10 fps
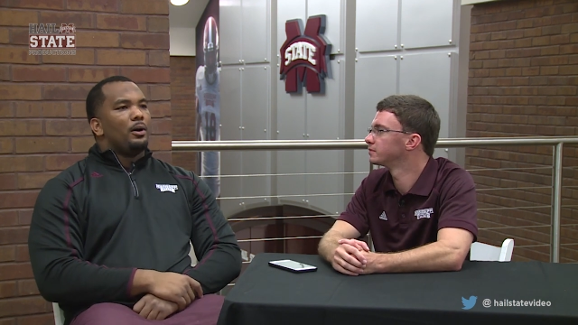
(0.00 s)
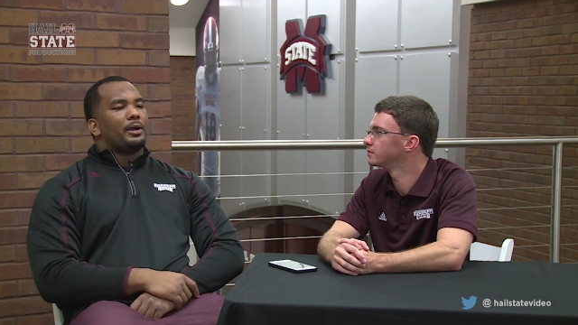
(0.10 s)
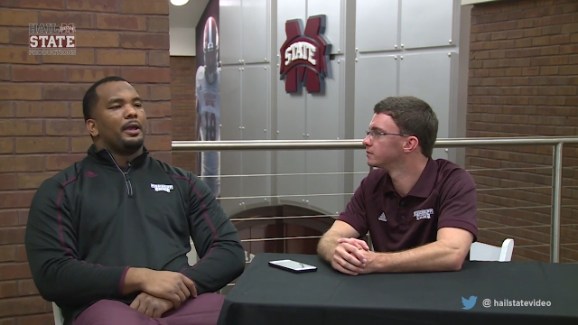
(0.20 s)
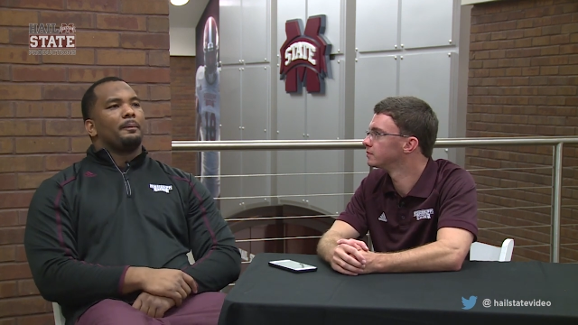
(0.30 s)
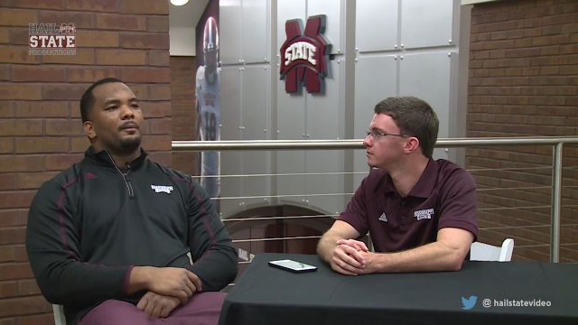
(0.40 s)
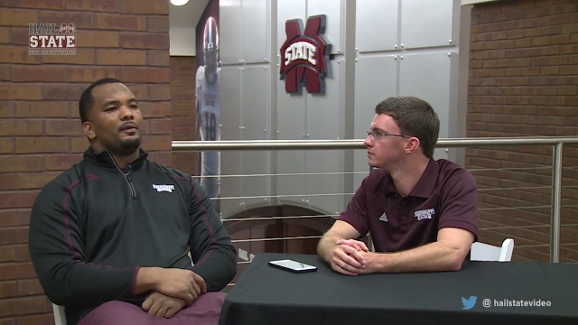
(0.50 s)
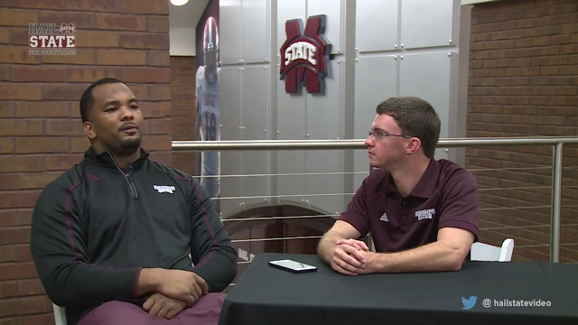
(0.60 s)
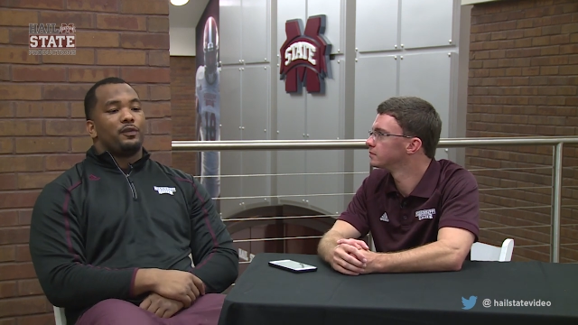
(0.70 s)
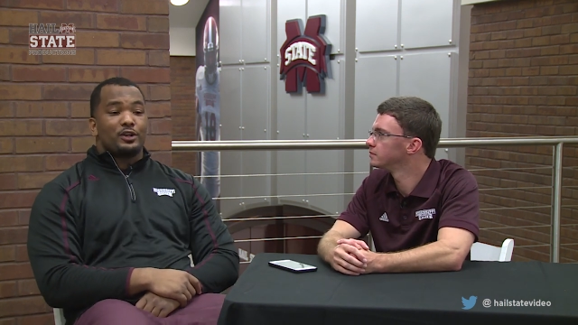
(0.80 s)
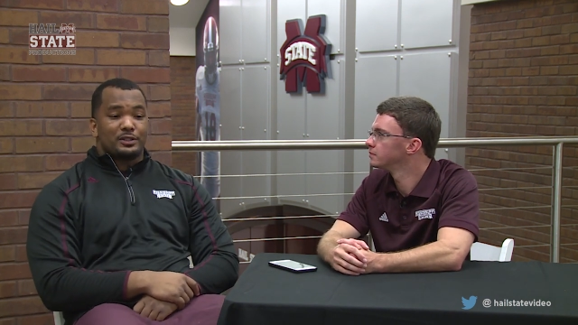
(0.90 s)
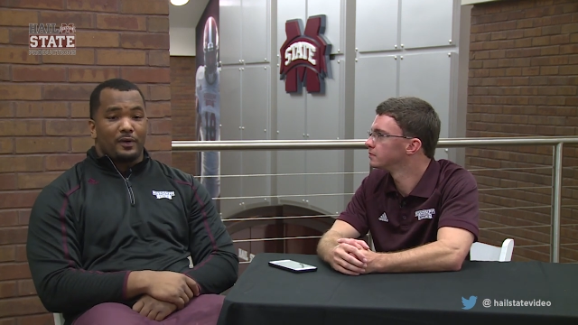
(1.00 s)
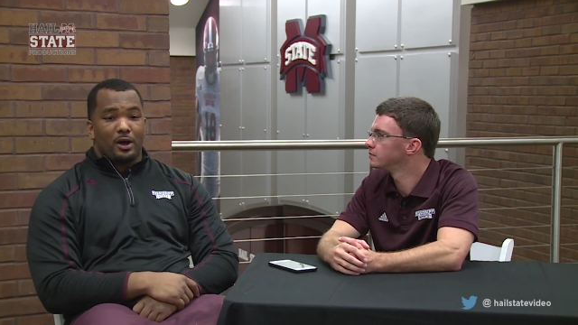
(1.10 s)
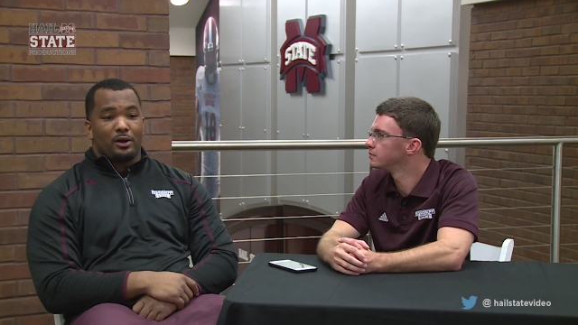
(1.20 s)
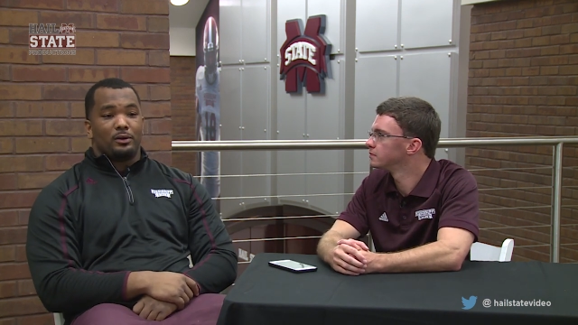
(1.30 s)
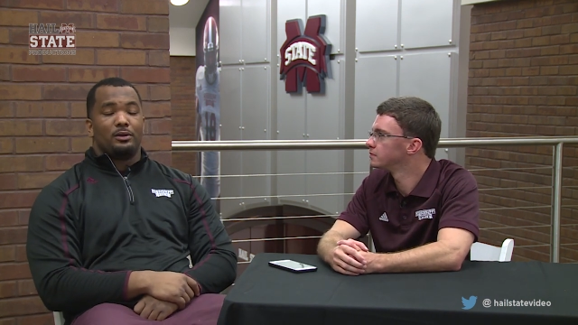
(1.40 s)
Speaker 1: Okay, first of
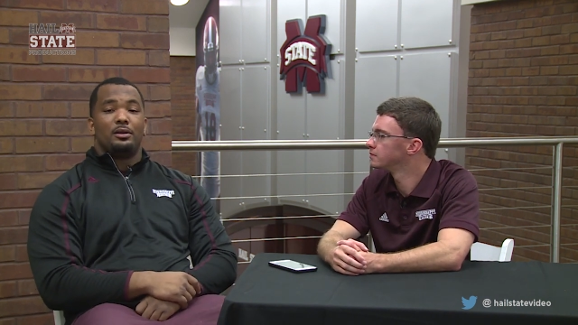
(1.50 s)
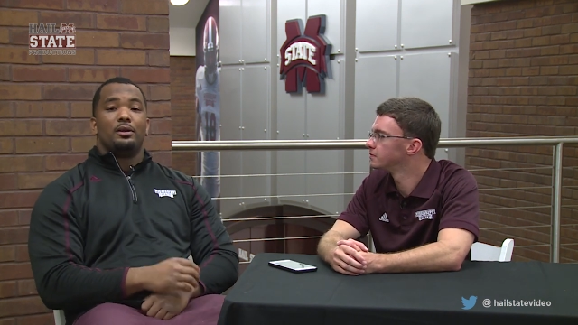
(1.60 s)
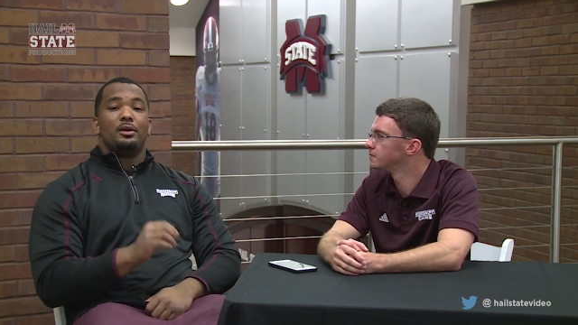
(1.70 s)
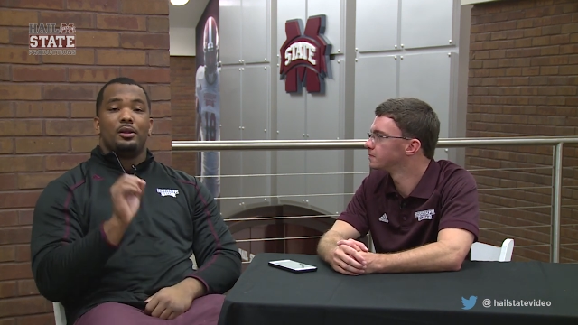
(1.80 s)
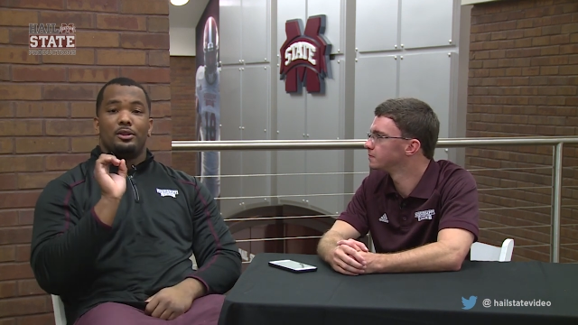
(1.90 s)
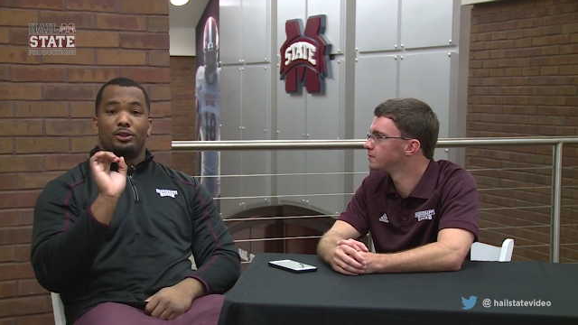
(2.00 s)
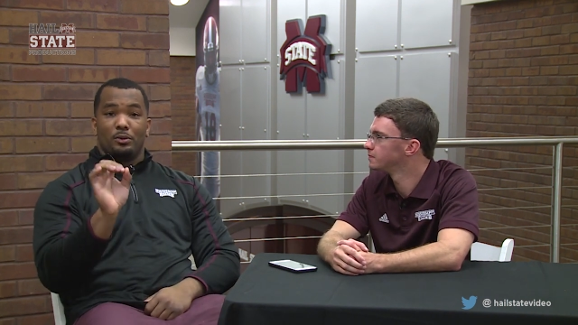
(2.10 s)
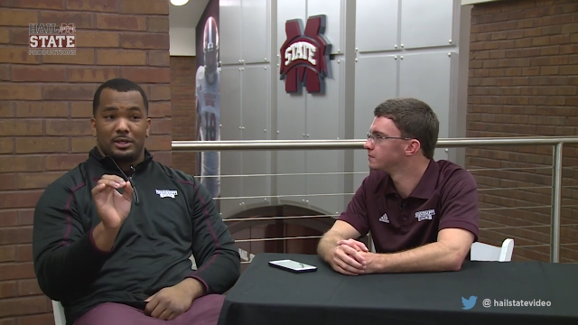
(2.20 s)
all, no